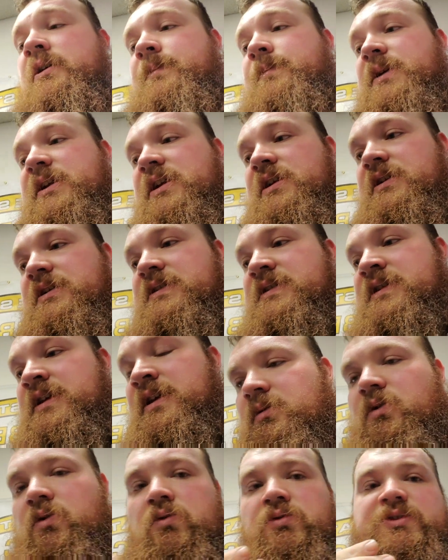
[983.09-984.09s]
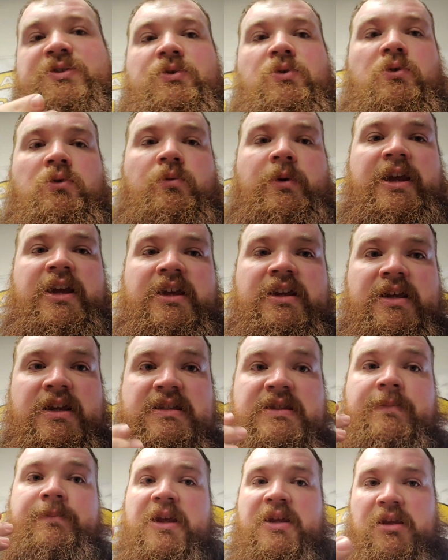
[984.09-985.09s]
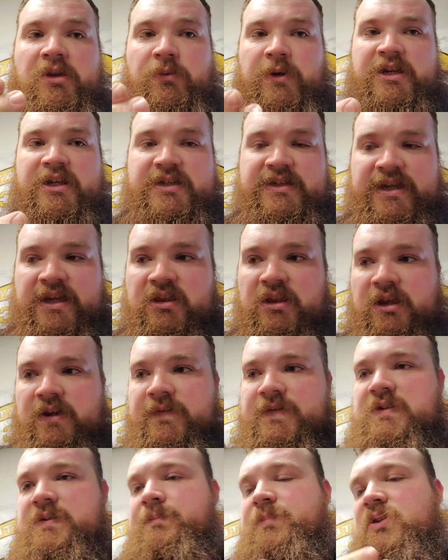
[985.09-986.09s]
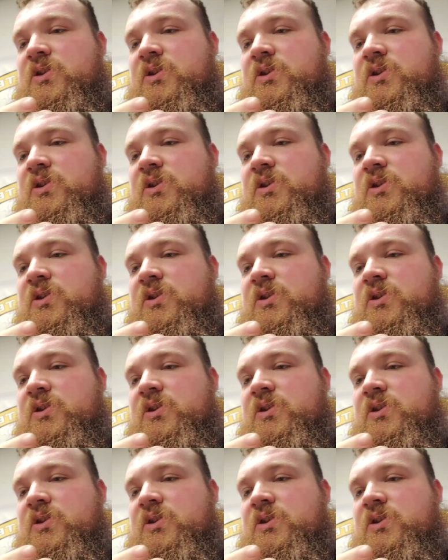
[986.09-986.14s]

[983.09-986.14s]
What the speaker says: because the old school way is the manly way to deadlift,